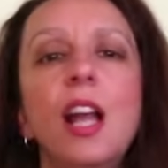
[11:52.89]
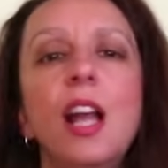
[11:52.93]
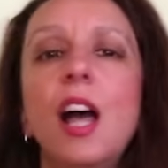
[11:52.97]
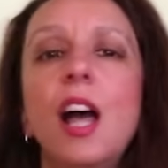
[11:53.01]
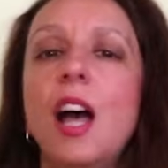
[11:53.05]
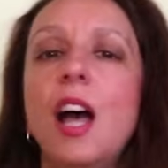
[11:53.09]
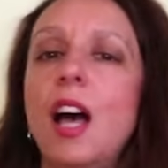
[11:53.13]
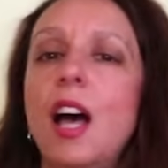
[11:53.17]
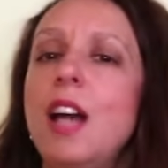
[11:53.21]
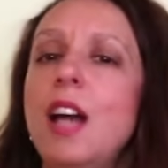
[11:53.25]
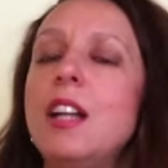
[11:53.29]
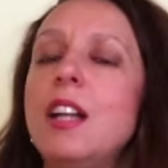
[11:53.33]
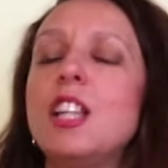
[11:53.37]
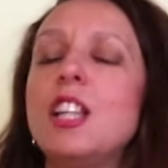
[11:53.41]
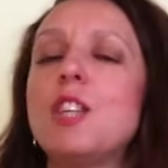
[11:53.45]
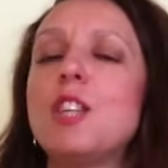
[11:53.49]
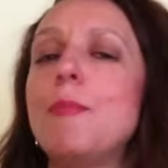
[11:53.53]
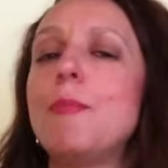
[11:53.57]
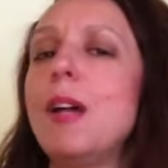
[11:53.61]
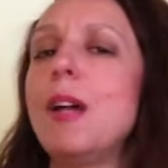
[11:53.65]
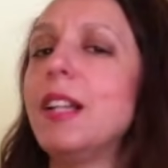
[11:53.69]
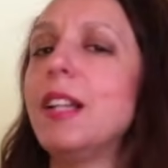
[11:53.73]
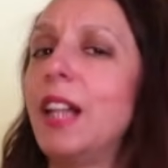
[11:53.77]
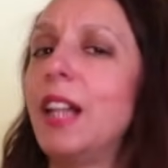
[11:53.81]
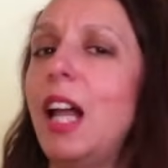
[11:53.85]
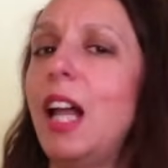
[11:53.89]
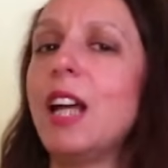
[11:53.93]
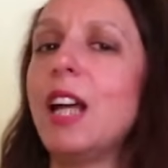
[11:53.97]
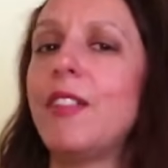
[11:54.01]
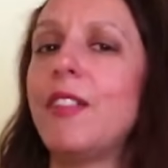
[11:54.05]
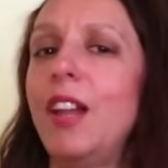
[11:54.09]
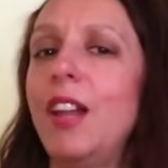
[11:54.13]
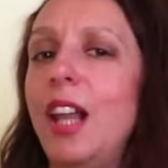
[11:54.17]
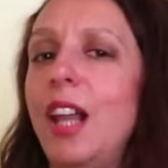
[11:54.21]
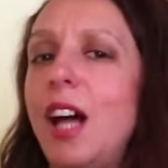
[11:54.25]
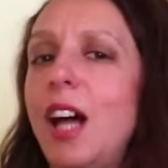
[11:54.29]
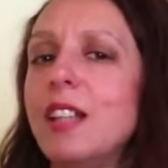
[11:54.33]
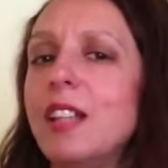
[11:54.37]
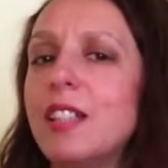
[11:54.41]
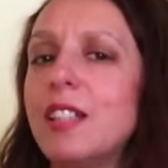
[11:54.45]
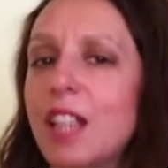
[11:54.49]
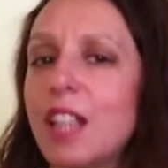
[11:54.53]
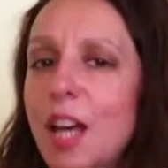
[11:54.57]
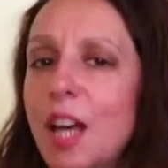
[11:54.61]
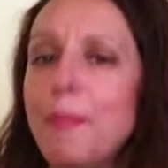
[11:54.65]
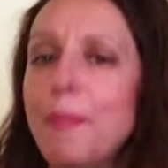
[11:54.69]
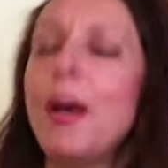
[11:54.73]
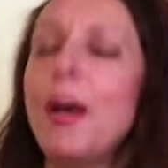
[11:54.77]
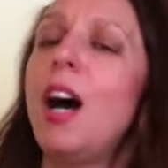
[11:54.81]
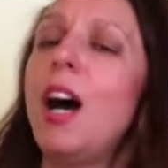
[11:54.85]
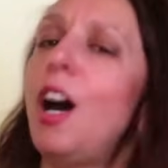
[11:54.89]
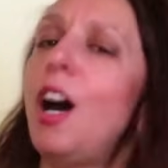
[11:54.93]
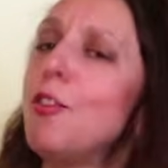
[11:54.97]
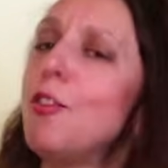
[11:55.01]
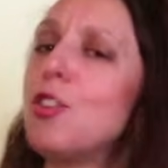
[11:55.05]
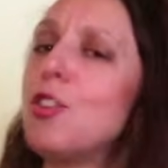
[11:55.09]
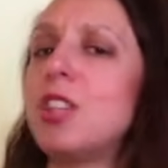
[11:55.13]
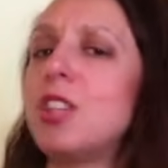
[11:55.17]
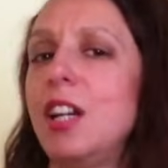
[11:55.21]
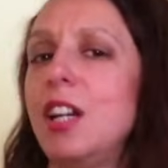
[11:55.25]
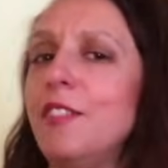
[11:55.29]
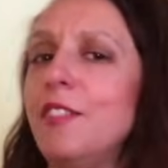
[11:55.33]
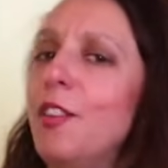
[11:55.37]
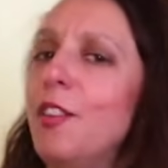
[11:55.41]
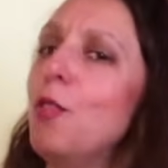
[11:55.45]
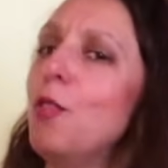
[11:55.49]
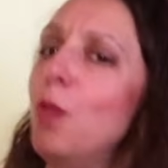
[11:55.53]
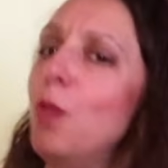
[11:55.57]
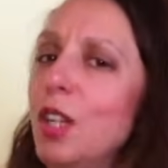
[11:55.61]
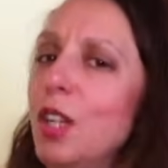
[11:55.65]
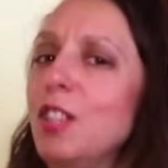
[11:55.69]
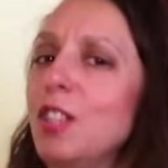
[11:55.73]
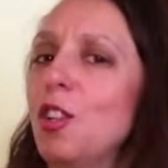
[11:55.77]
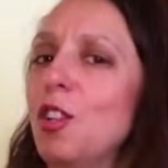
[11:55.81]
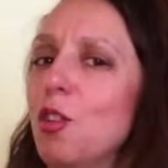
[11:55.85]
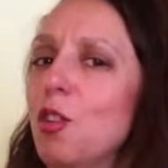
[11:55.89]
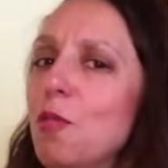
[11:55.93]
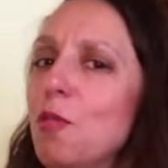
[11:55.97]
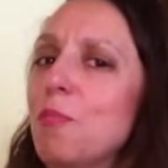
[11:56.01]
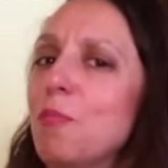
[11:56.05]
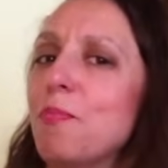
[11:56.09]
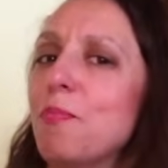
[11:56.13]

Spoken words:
and it smelled like the landscape outside the window.